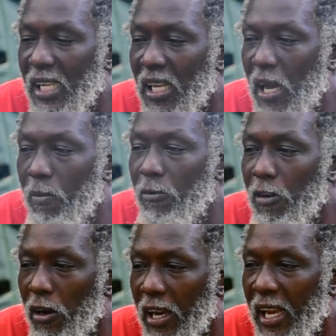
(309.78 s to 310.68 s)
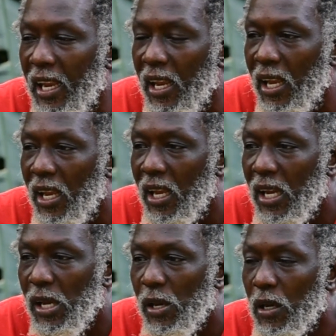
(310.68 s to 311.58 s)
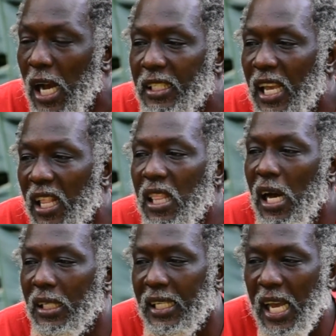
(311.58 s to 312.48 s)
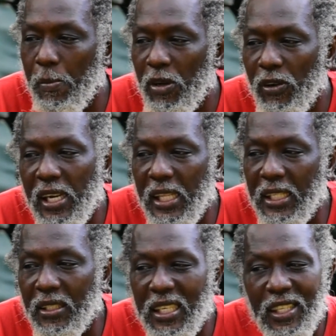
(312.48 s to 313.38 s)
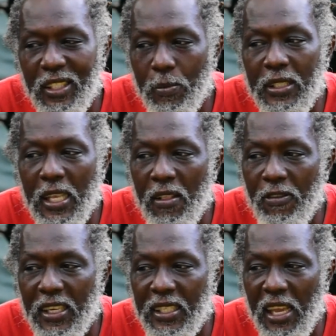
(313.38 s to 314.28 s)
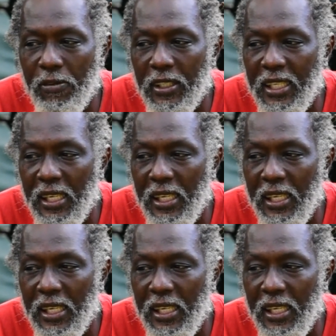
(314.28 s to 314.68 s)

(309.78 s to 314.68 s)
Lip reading: I'm very, because a long time I realized, you know, see myself as everything.